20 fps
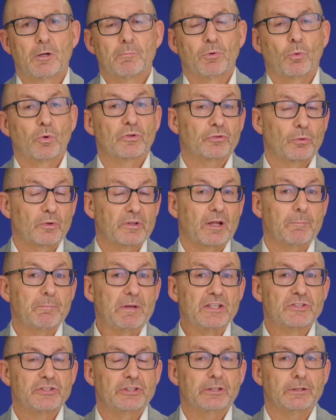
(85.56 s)
But so what does that
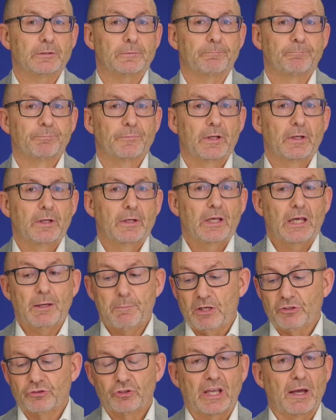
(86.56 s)
mean to you? It
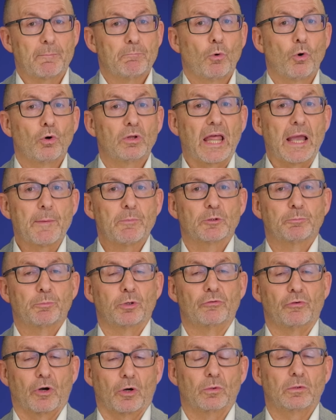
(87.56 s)
means you get more labels
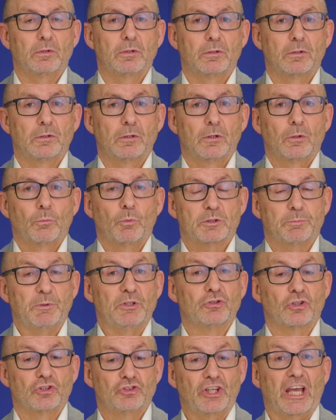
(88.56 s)
per roll, which
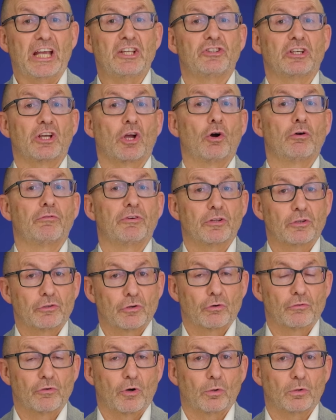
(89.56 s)
means you're changing over
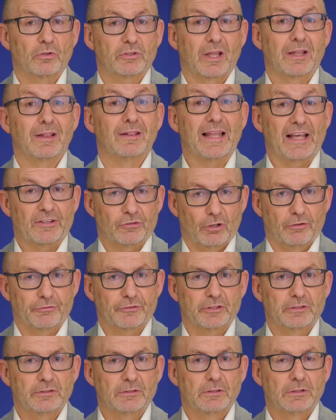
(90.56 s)
your rolls less
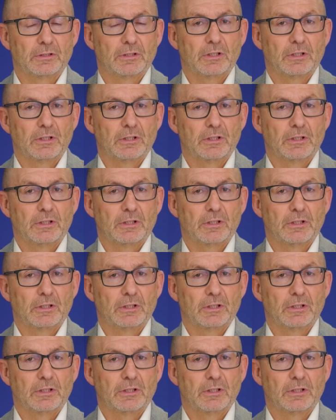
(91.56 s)
often,